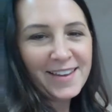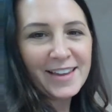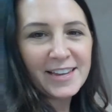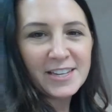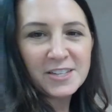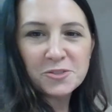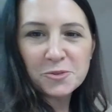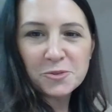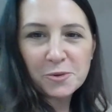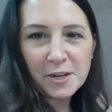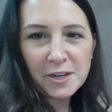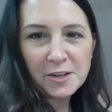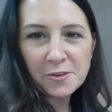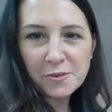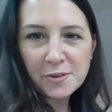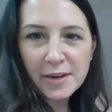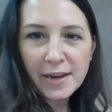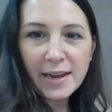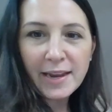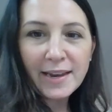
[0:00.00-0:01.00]
Enjoy
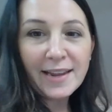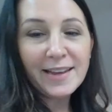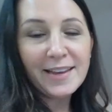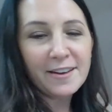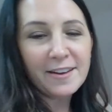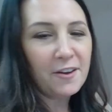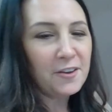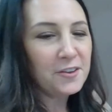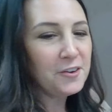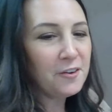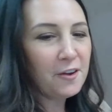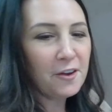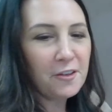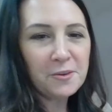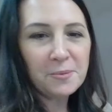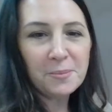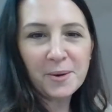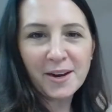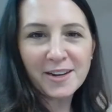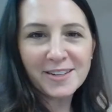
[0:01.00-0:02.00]
creating, get all your
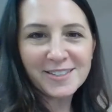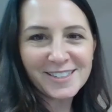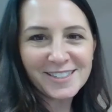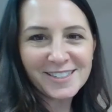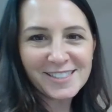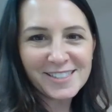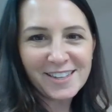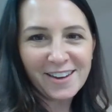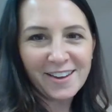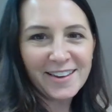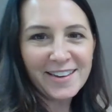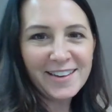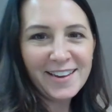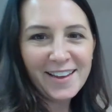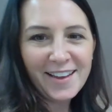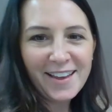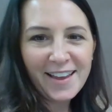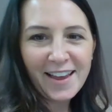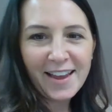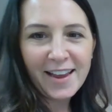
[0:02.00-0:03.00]
other projects done,
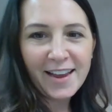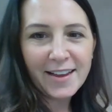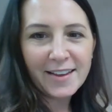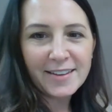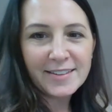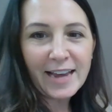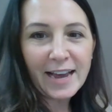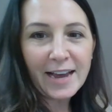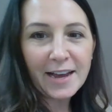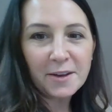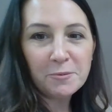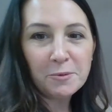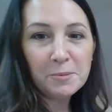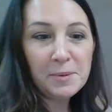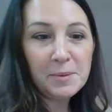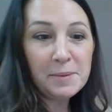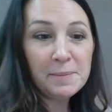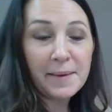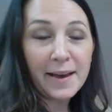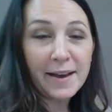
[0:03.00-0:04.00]
and I will
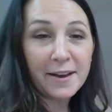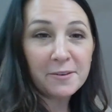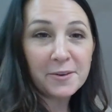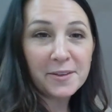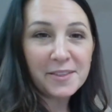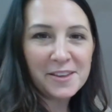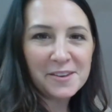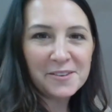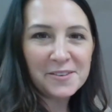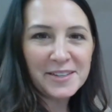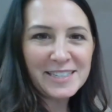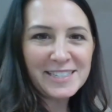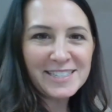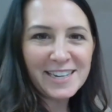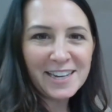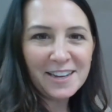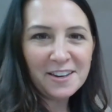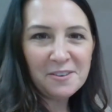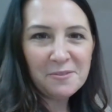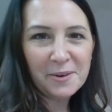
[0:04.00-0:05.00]
be back with you in
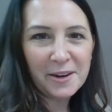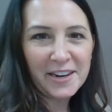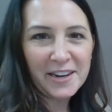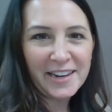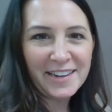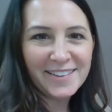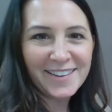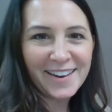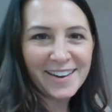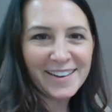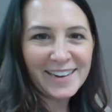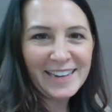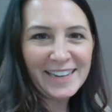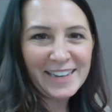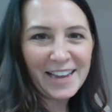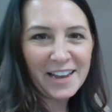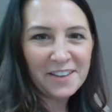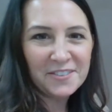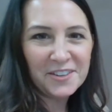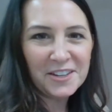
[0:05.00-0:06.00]
January. All right,
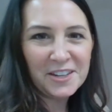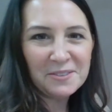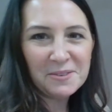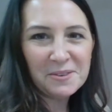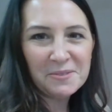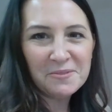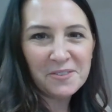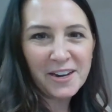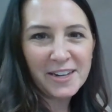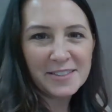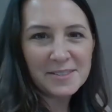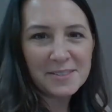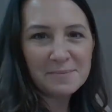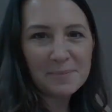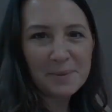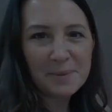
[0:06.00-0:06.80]
have a good one, friends.